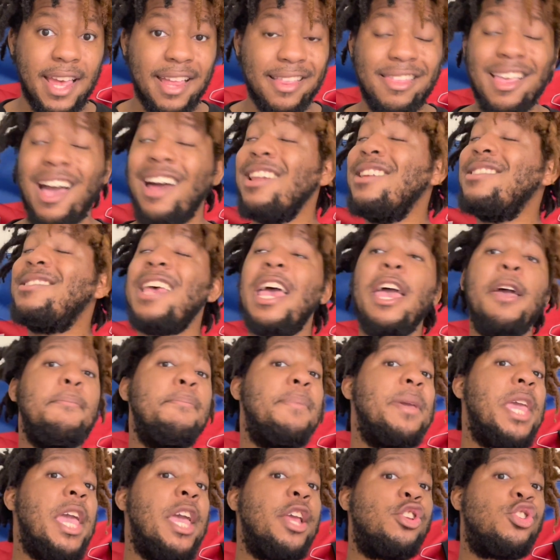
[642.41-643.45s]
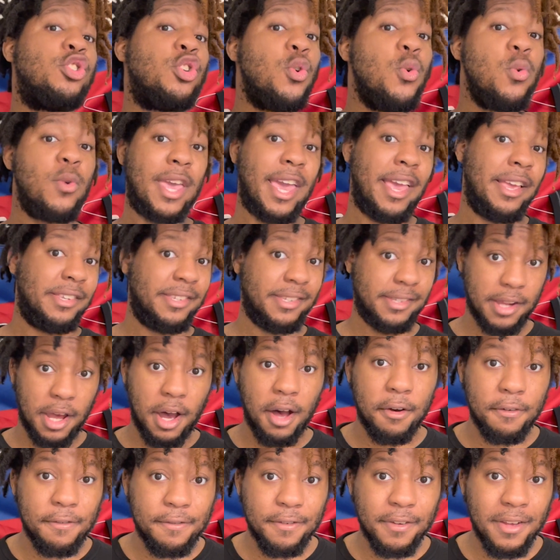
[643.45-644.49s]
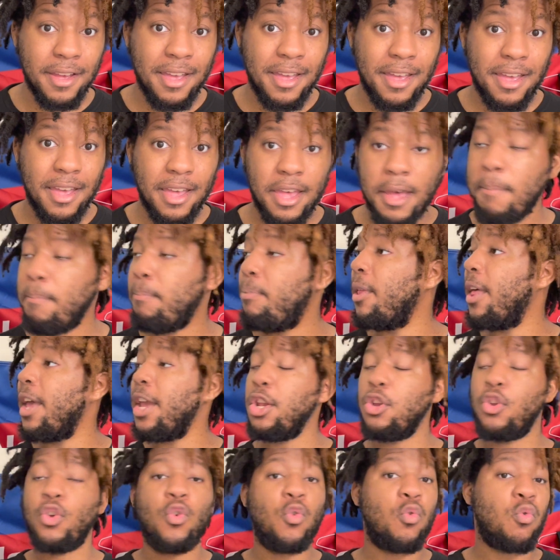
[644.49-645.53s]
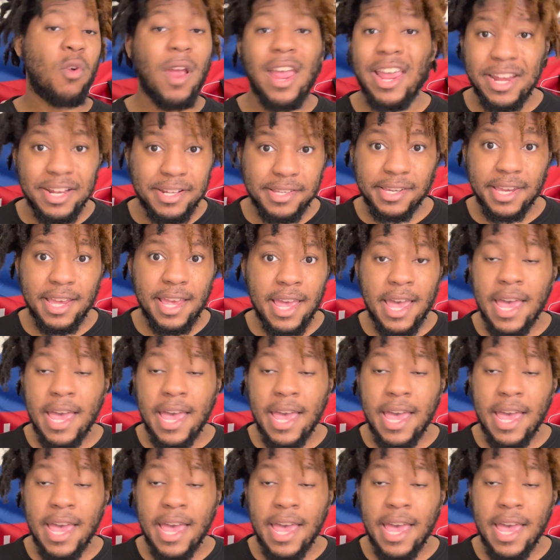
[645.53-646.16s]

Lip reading: That is NBA 2K stuff. Played great.